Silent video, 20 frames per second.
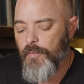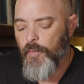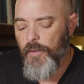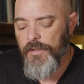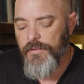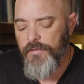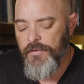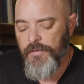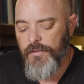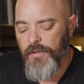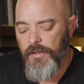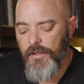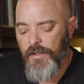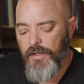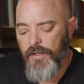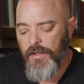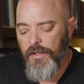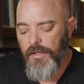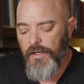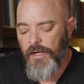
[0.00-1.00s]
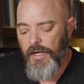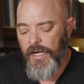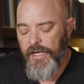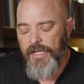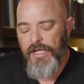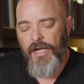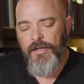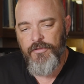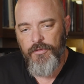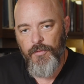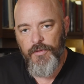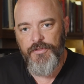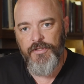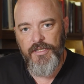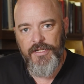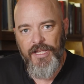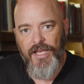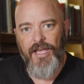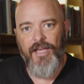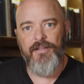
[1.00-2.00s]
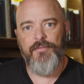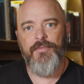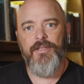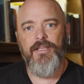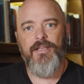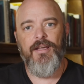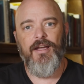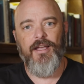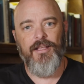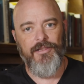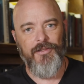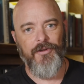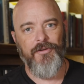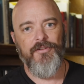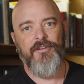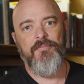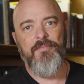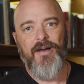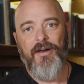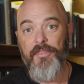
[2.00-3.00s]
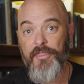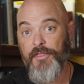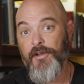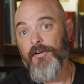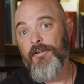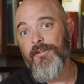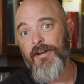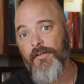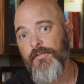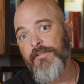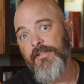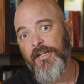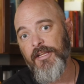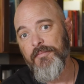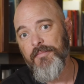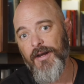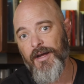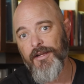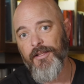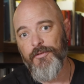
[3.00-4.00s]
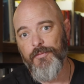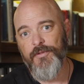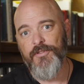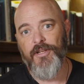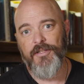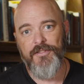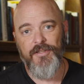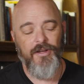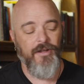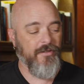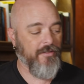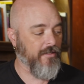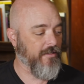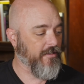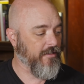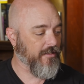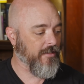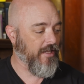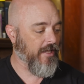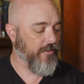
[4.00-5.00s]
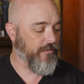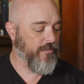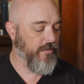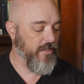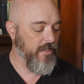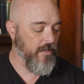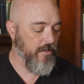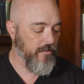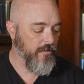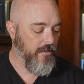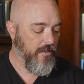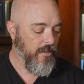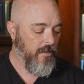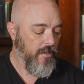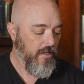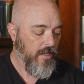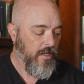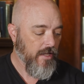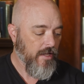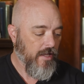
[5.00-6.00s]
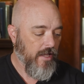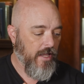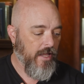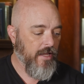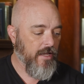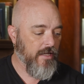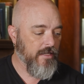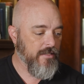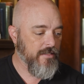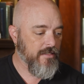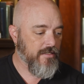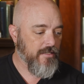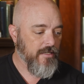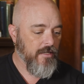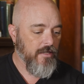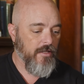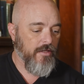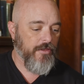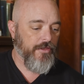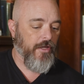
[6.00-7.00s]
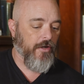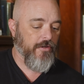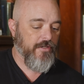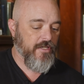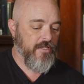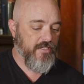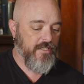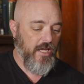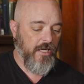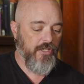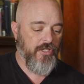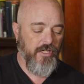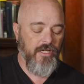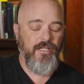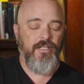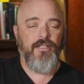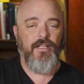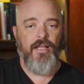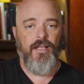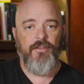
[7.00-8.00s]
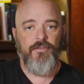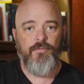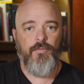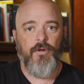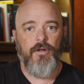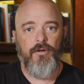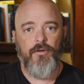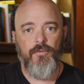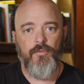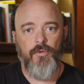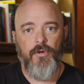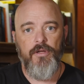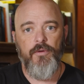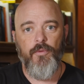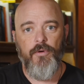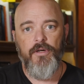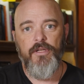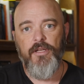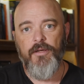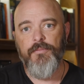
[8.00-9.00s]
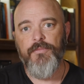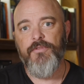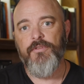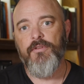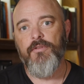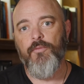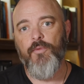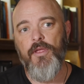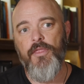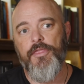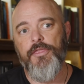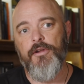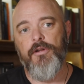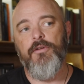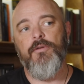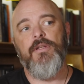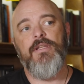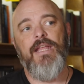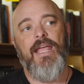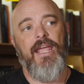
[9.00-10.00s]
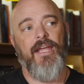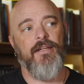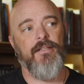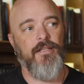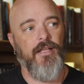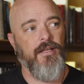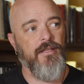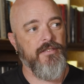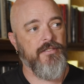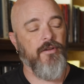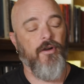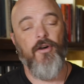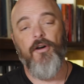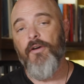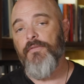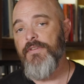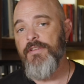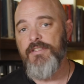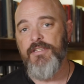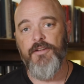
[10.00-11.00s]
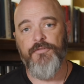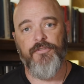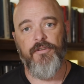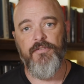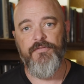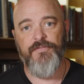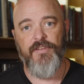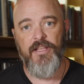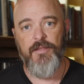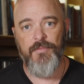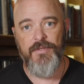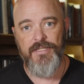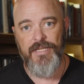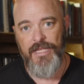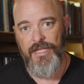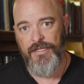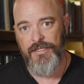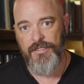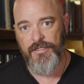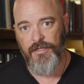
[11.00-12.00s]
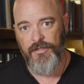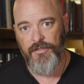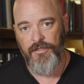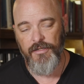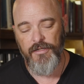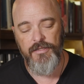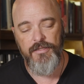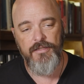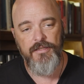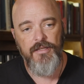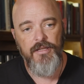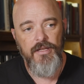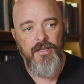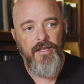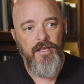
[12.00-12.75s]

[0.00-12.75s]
when I got to Wizard Academy, I learned about third gravitating bodies, which I talked in the last video. And there's a section in class where Roy Williams went through and analyzed all these different famous hit songs.